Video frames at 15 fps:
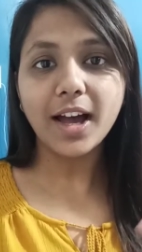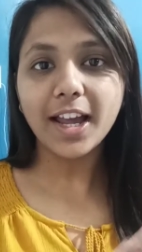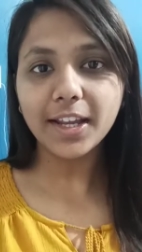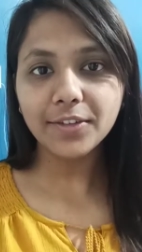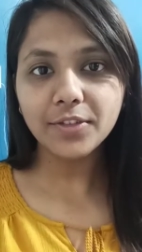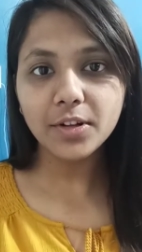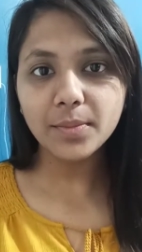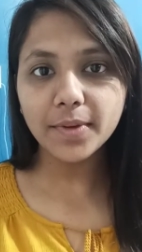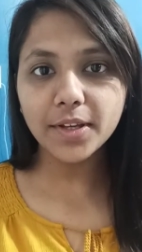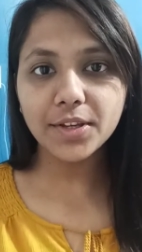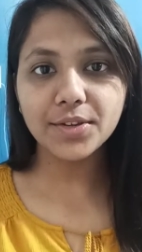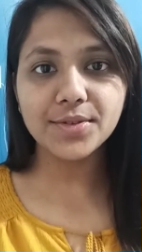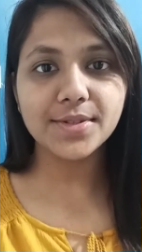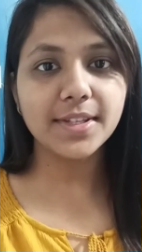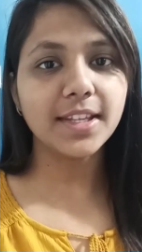I will be
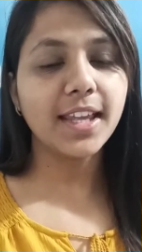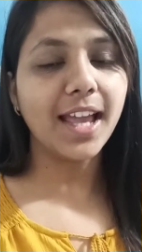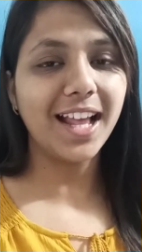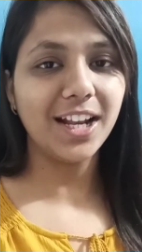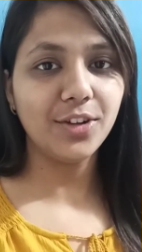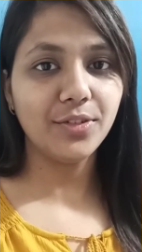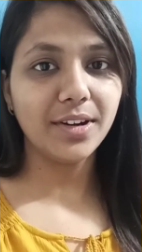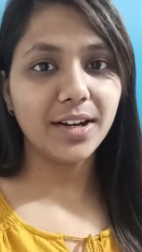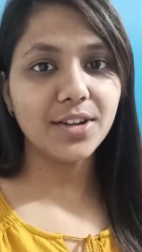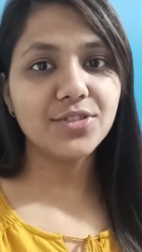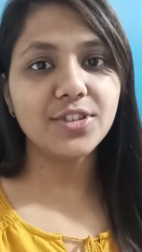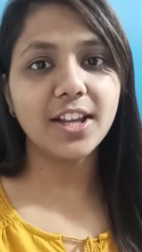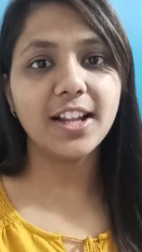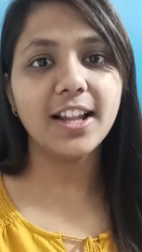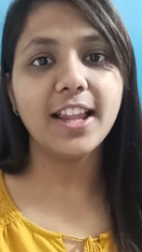using aloe vera
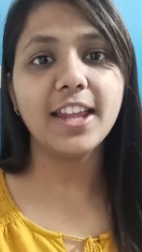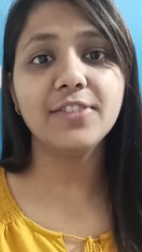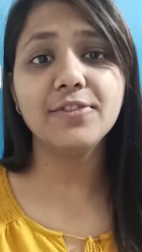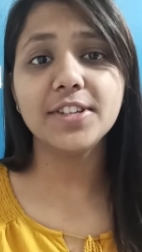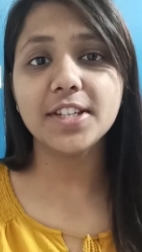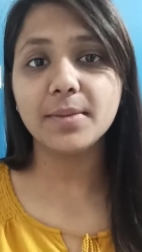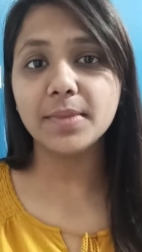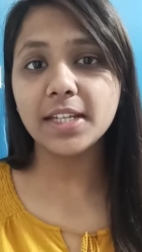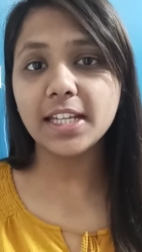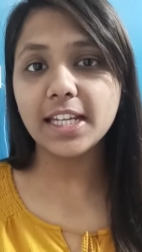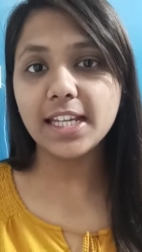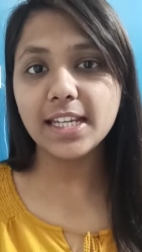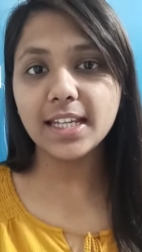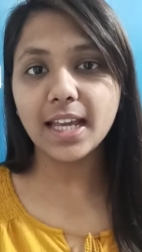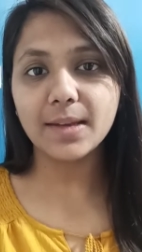gel and vitamin
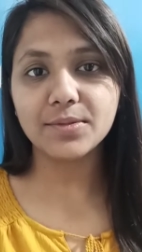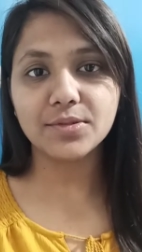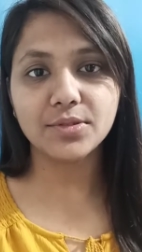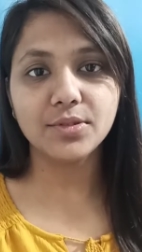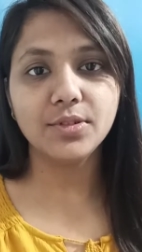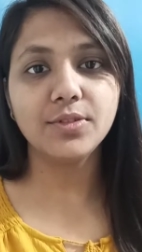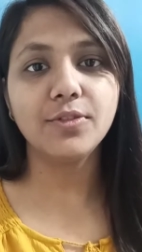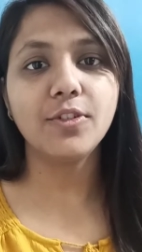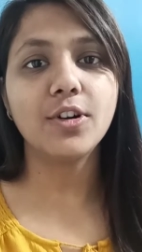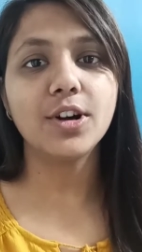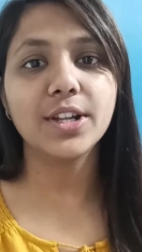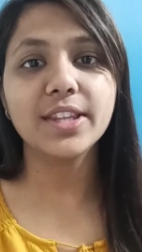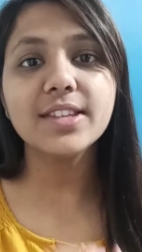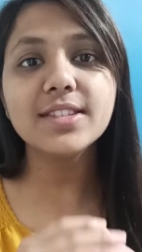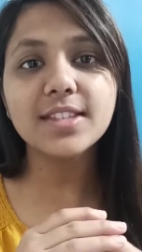E capsule for
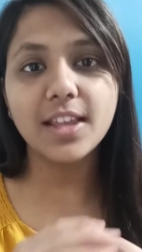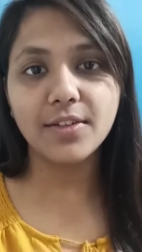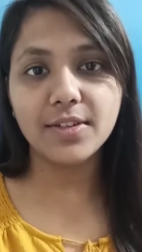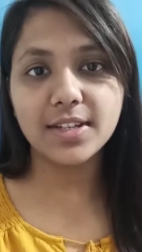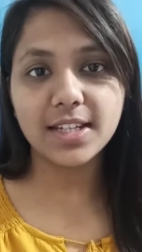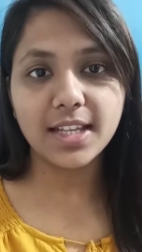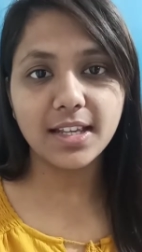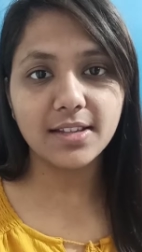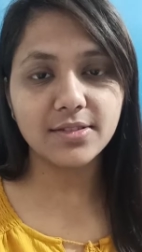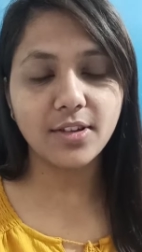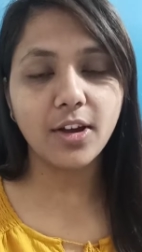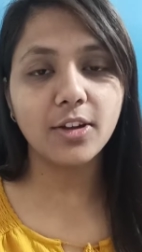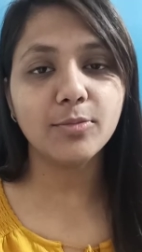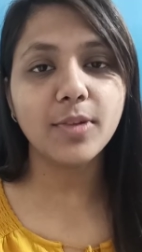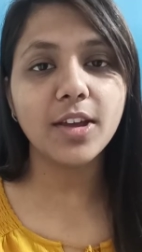this 7 days
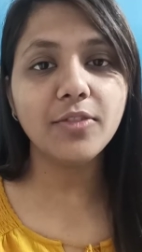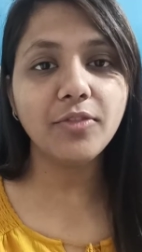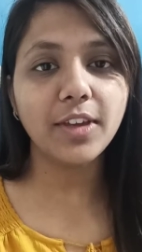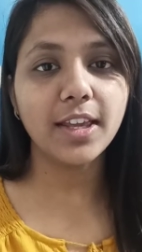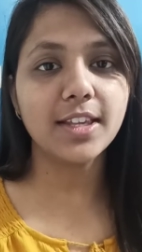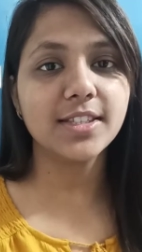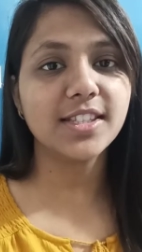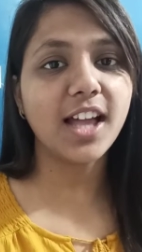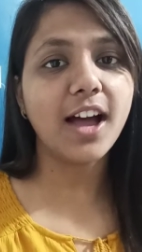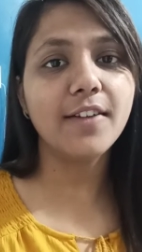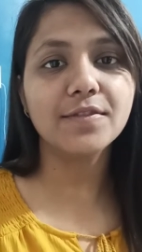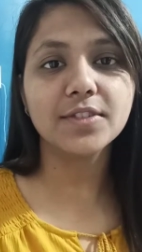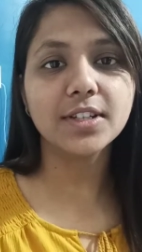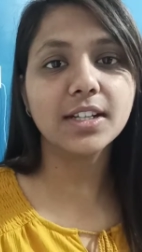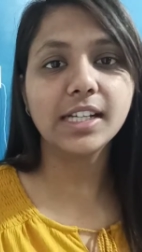on my face
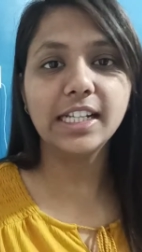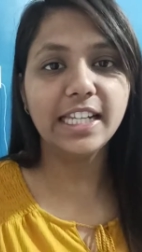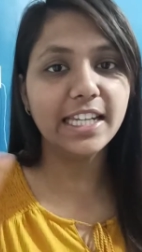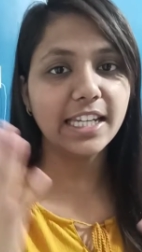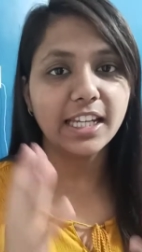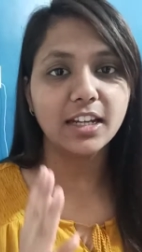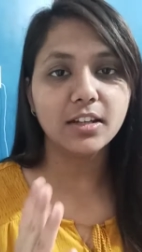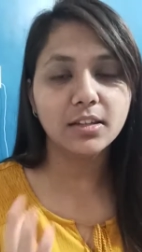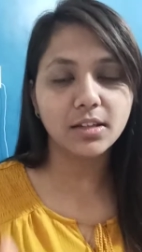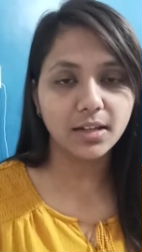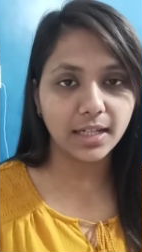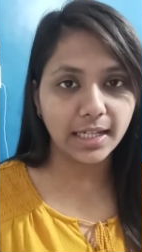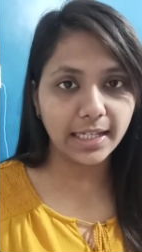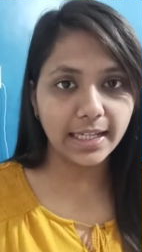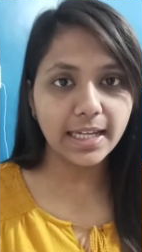after cleaning it
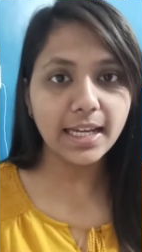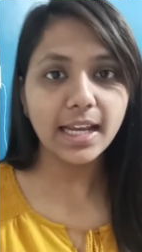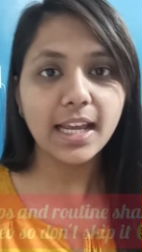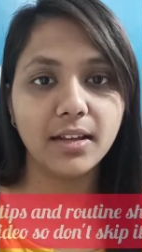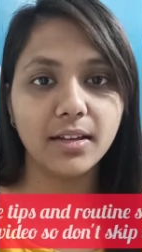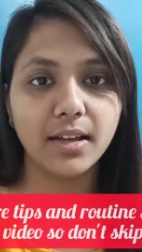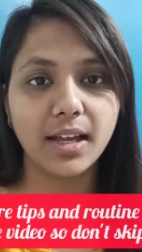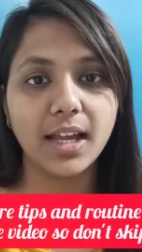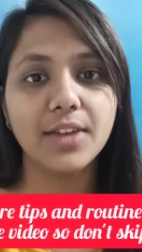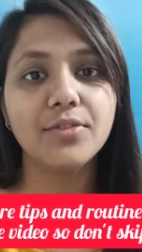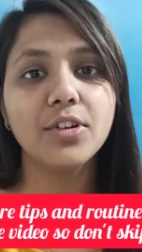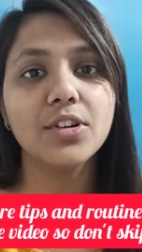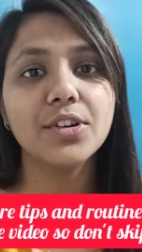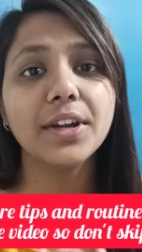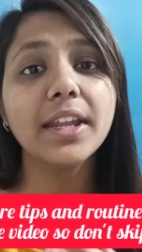thoroughly. I've
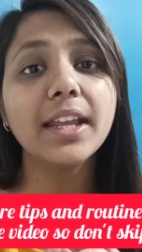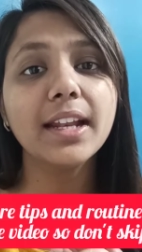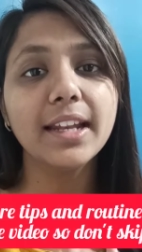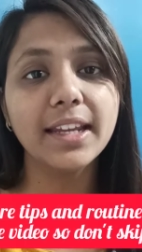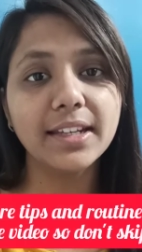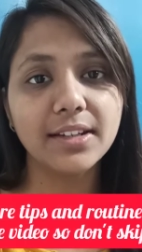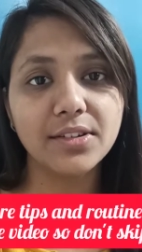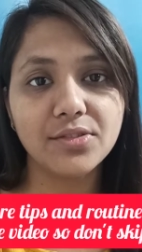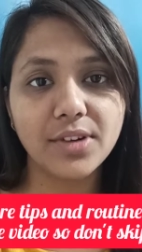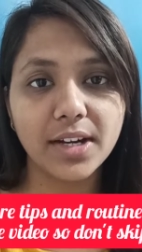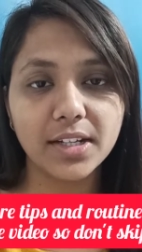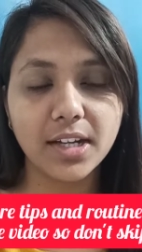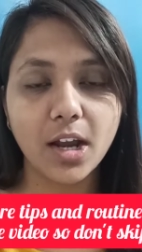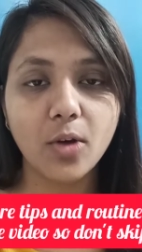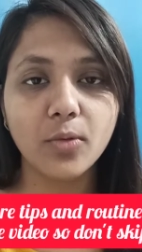already cleaned it
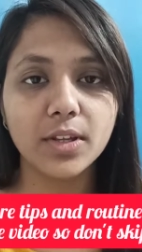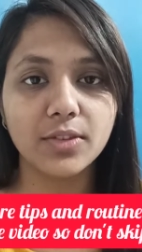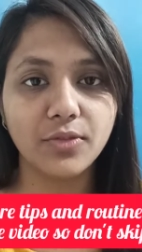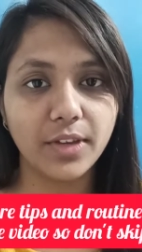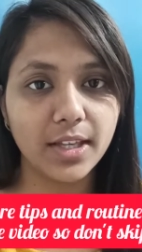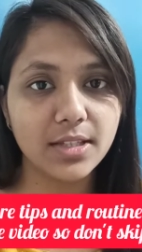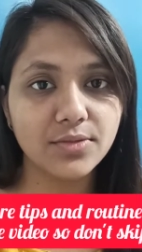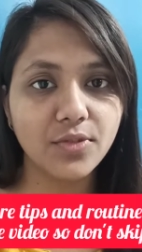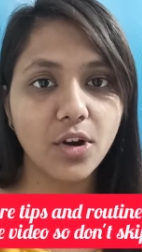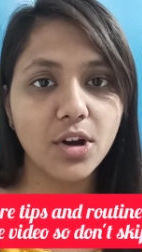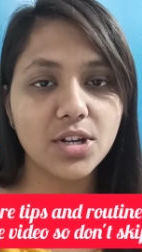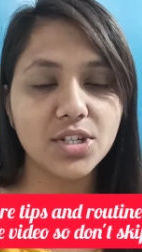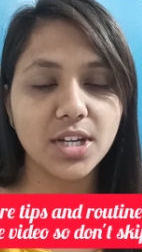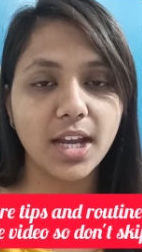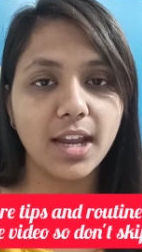right now with face
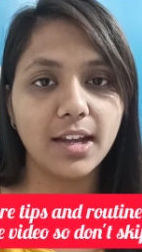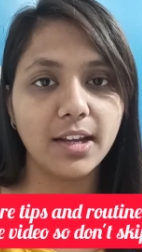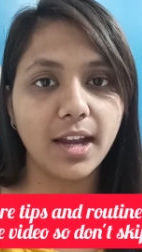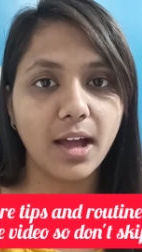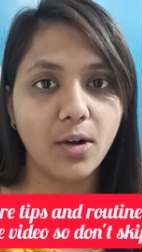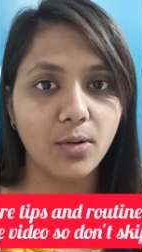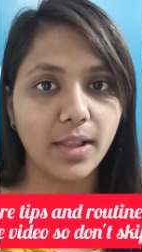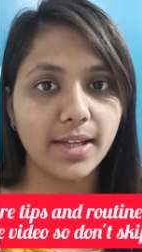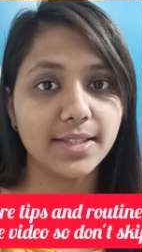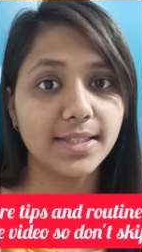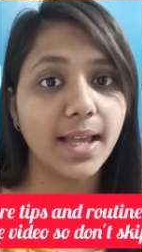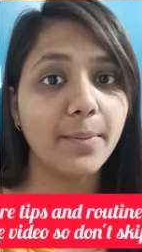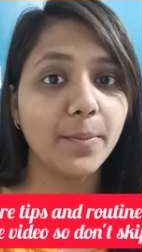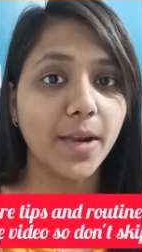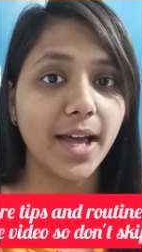wash and now let's
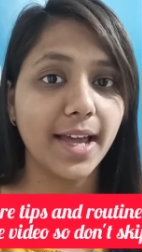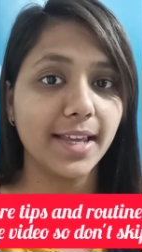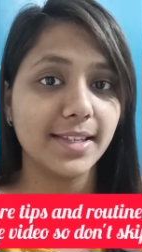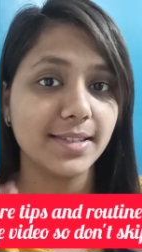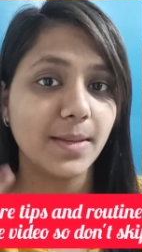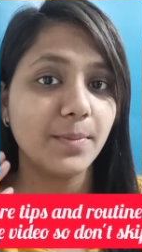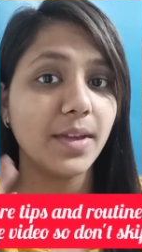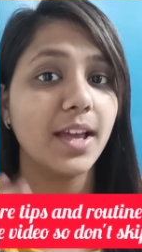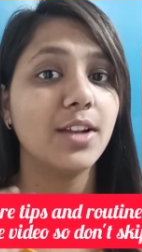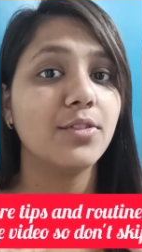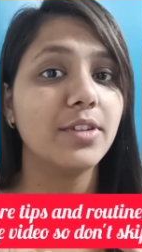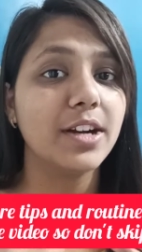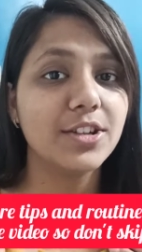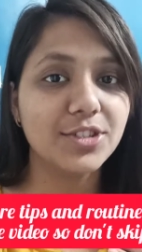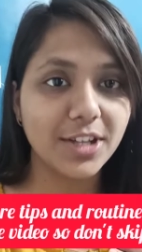apply some aloe
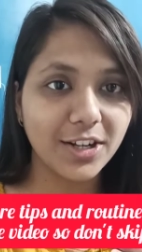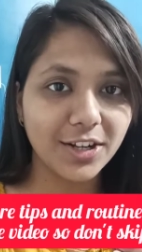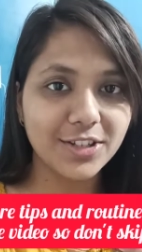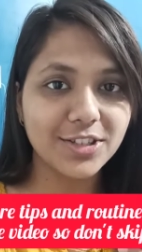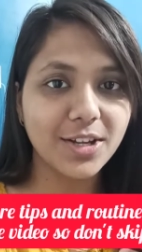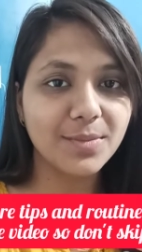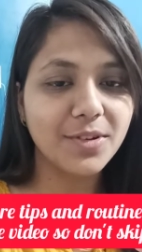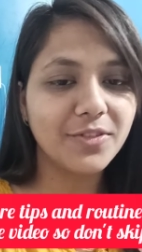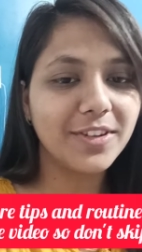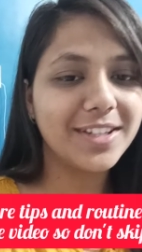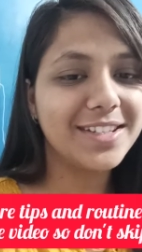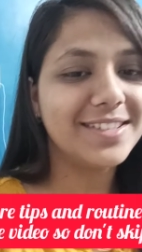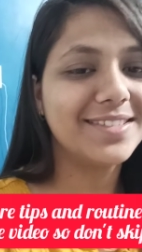vera gel on top of it.